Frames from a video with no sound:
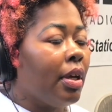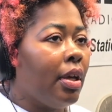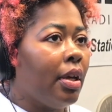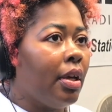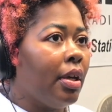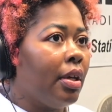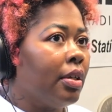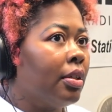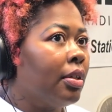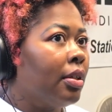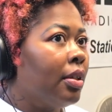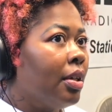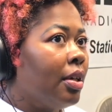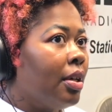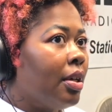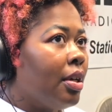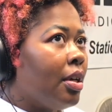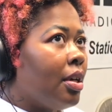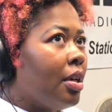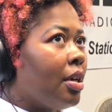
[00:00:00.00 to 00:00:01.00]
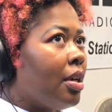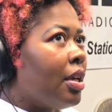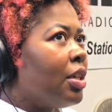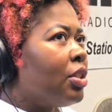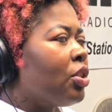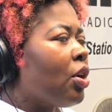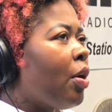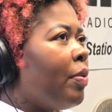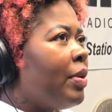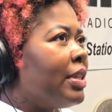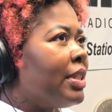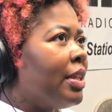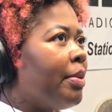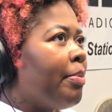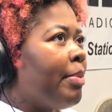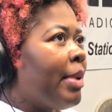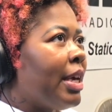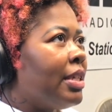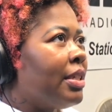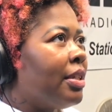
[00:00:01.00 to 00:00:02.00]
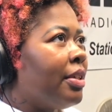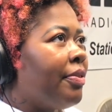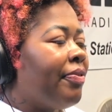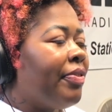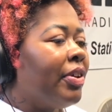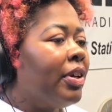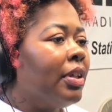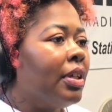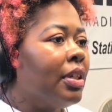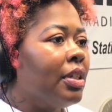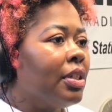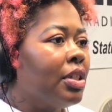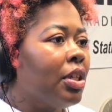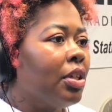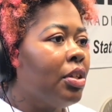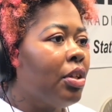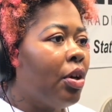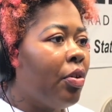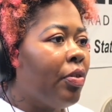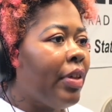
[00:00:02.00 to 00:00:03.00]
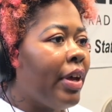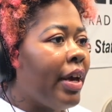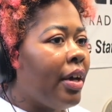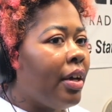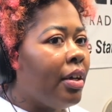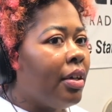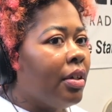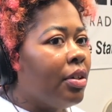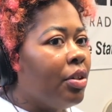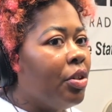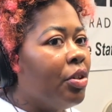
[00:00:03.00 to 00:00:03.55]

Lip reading: And it's always an amazing feeling to know that